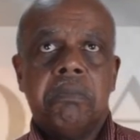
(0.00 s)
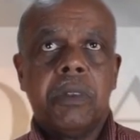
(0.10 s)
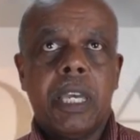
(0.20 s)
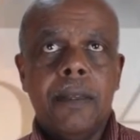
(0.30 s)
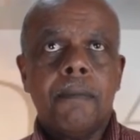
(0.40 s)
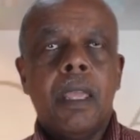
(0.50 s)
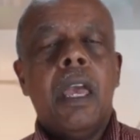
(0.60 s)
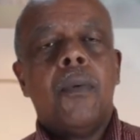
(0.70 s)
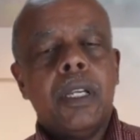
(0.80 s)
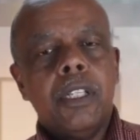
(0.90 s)
Okay?
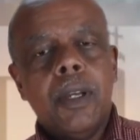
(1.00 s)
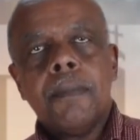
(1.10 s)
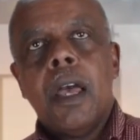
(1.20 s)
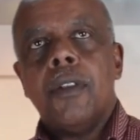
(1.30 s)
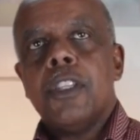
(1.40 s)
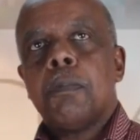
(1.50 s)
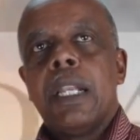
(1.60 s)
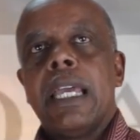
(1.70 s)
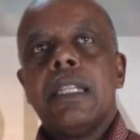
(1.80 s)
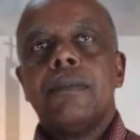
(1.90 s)
Well, you know what? On this
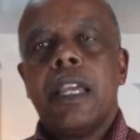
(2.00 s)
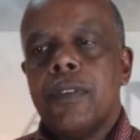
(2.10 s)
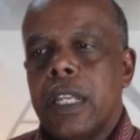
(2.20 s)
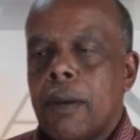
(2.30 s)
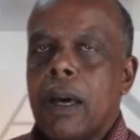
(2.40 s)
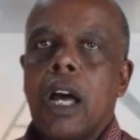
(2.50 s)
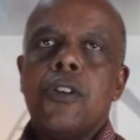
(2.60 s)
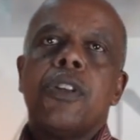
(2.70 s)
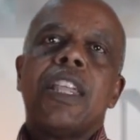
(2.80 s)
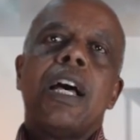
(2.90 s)
planet, every day about
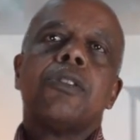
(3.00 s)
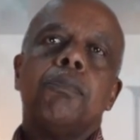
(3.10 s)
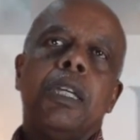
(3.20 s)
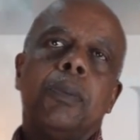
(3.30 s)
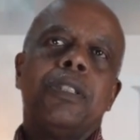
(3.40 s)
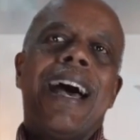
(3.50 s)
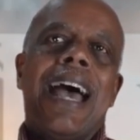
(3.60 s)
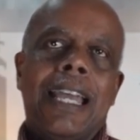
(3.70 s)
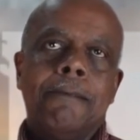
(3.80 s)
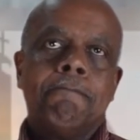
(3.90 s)
100,000 people
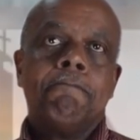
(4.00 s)
die.